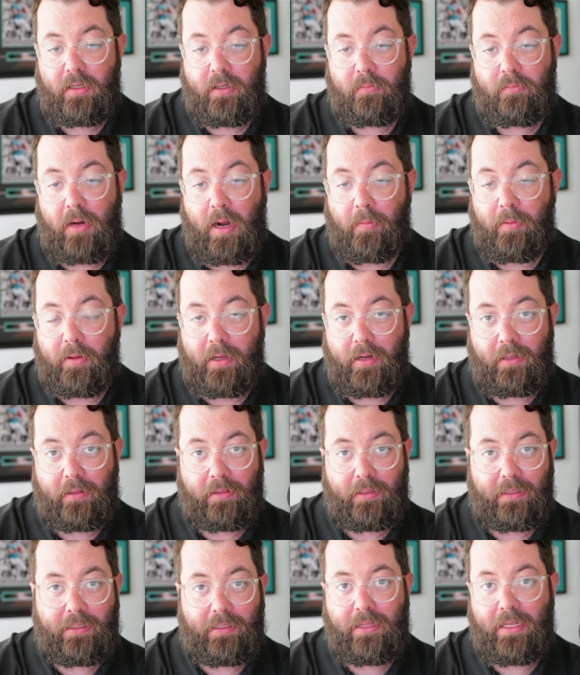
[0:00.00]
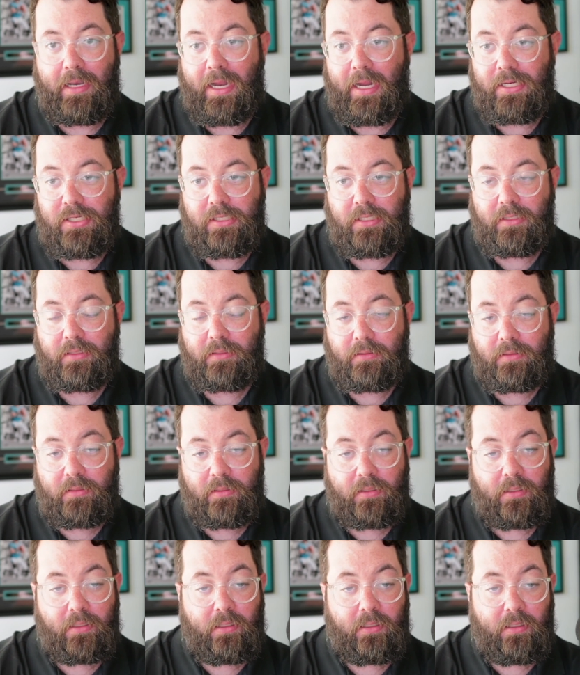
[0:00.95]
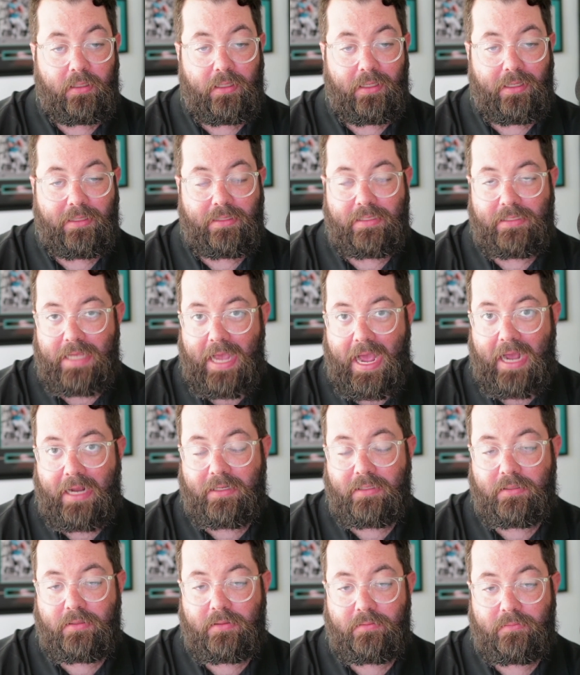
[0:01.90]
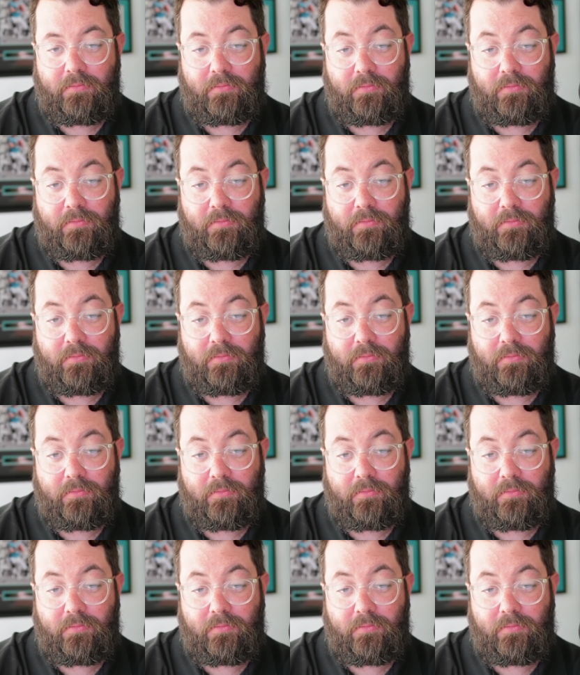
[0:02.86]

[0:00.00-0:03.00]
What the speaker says: probably going to lead the nation in sacks